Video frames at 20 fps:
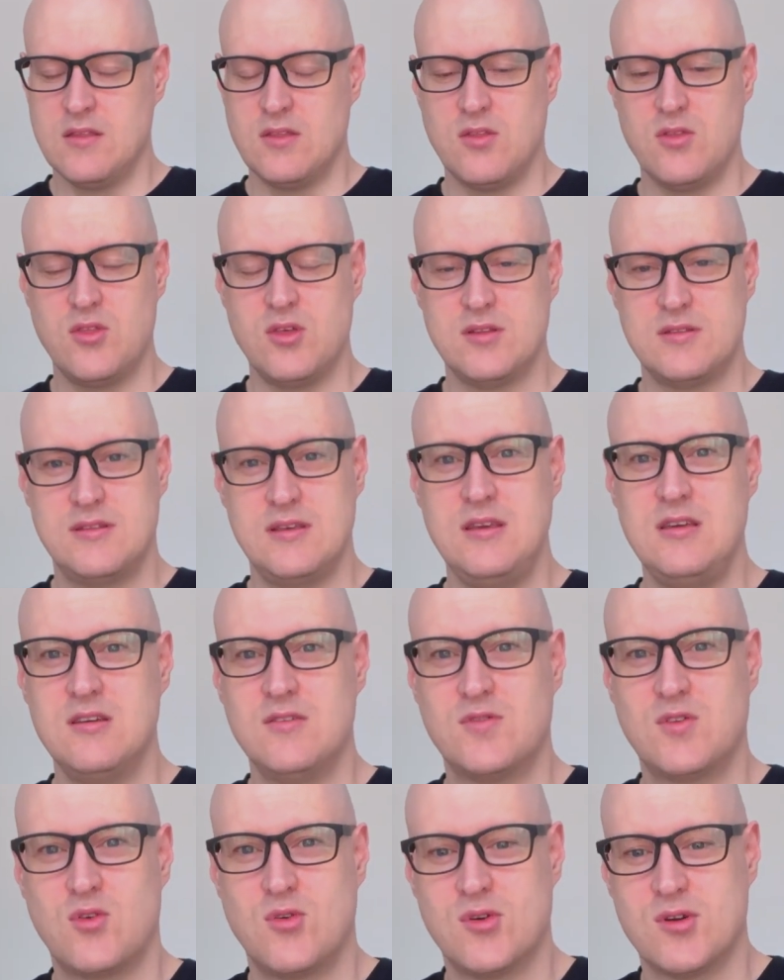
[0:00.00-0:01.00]
The D,
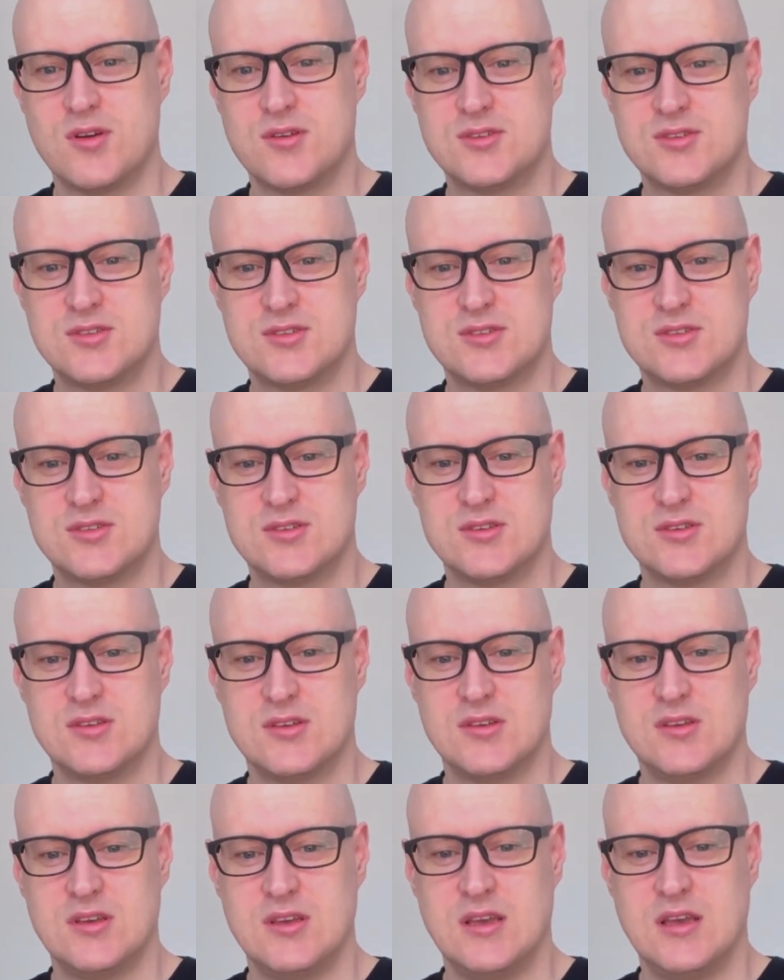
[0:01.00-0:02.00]
of course,
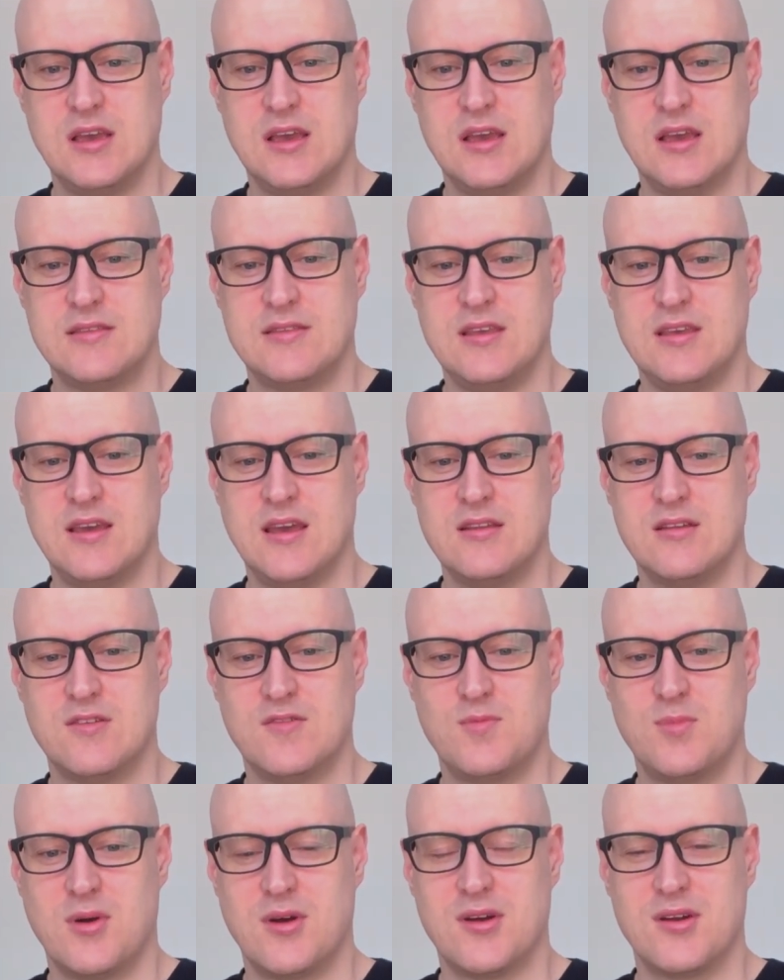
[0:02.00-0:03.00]
at the end
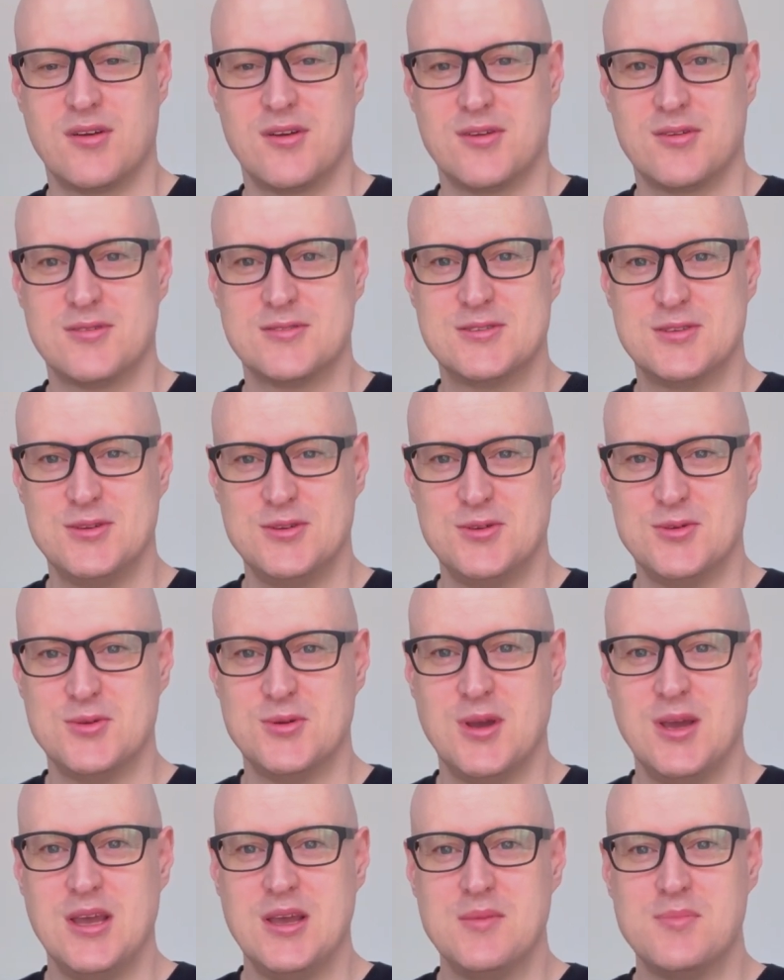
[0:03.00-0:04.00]
of bar
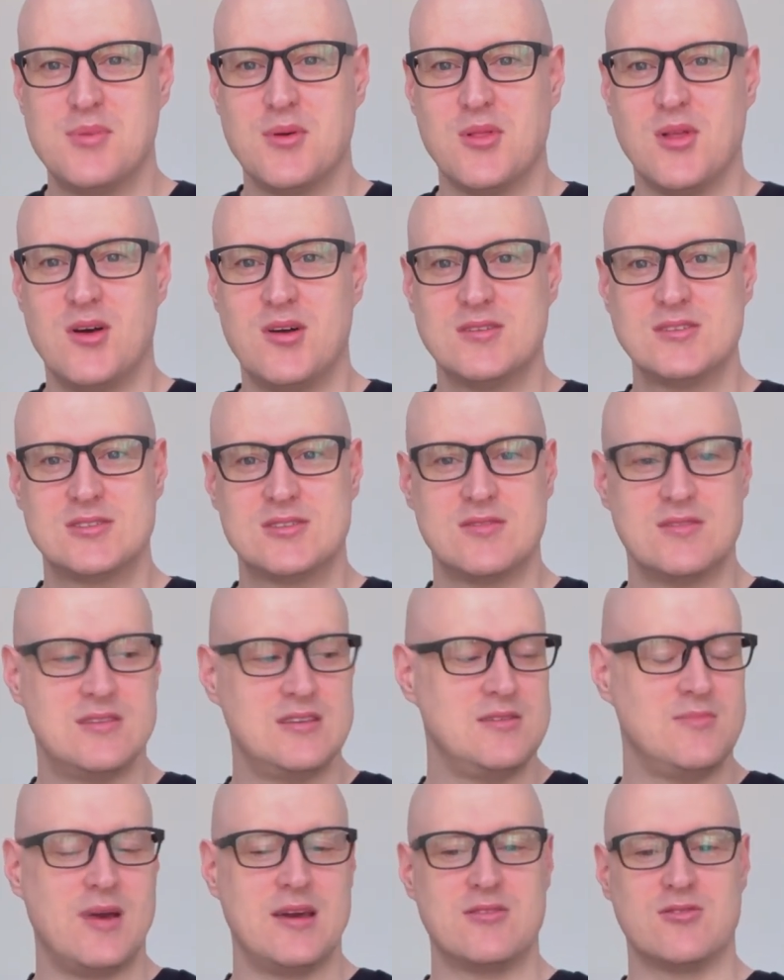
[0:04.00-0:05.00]
2 belongs to the
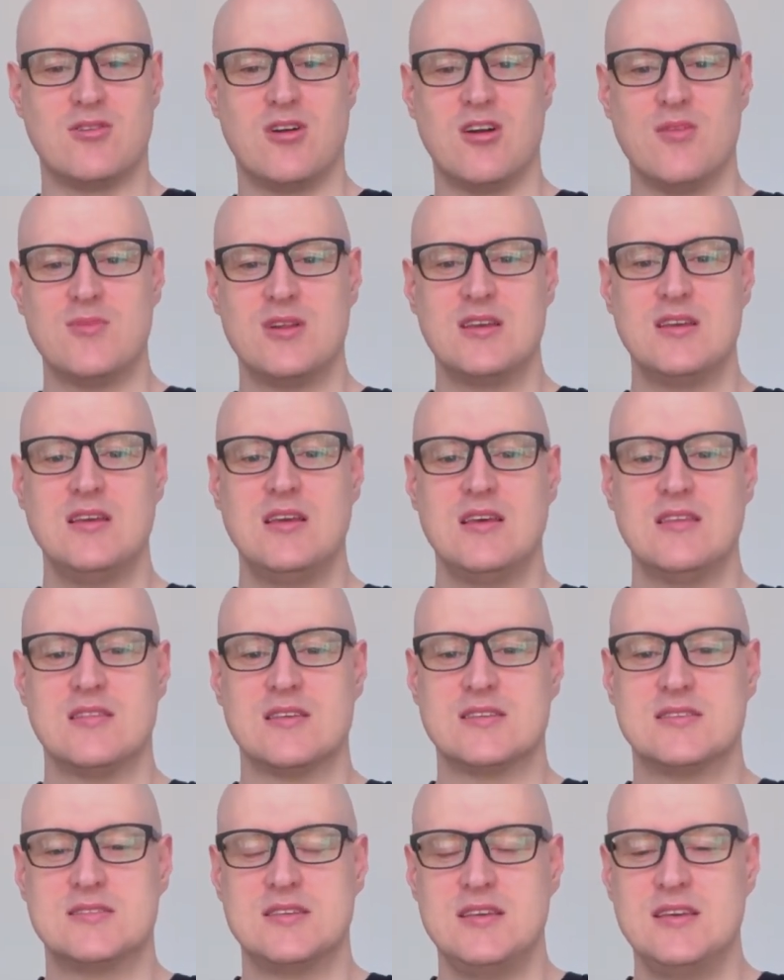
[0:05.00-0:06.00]
D minor harmony. The
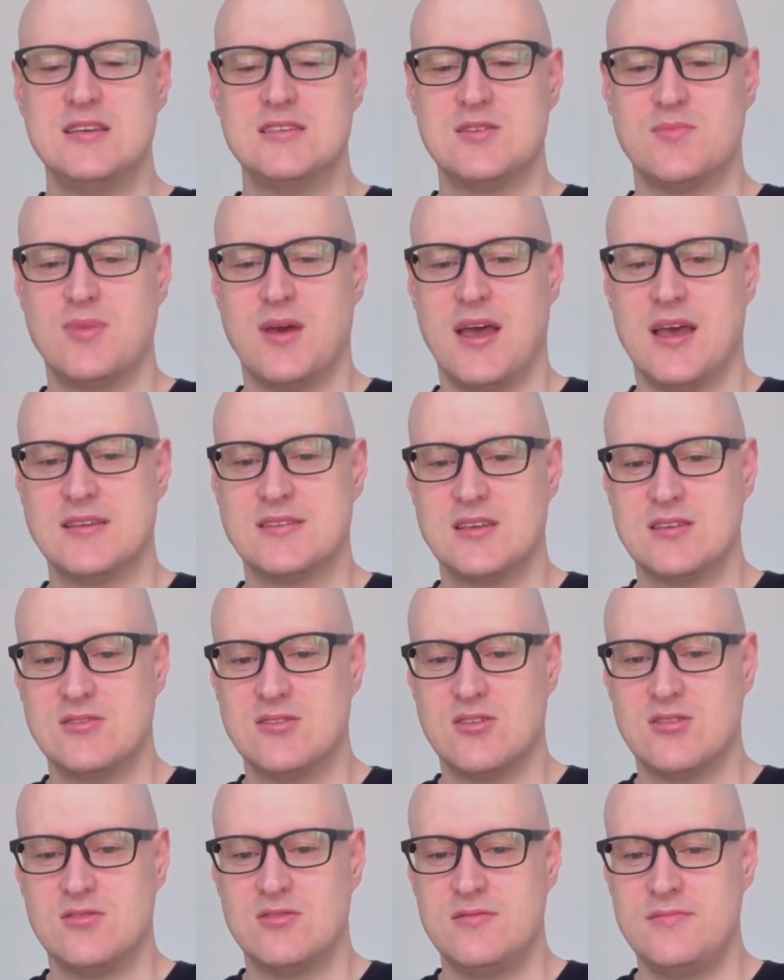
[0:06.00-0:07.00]
C is a passing
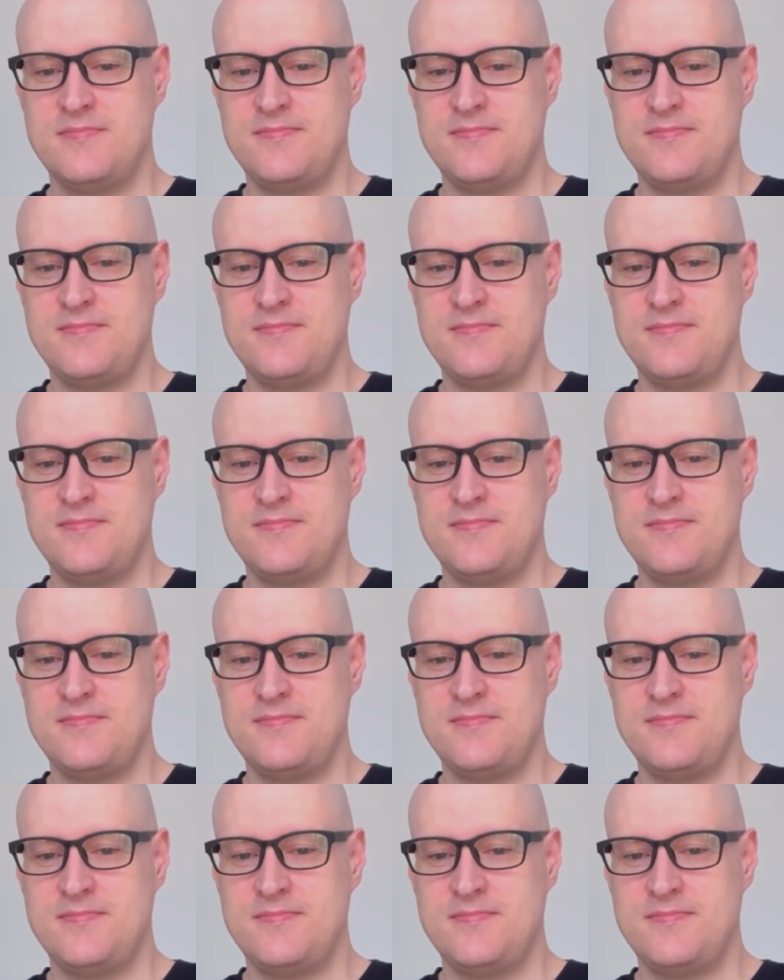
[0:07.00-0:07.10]
tone.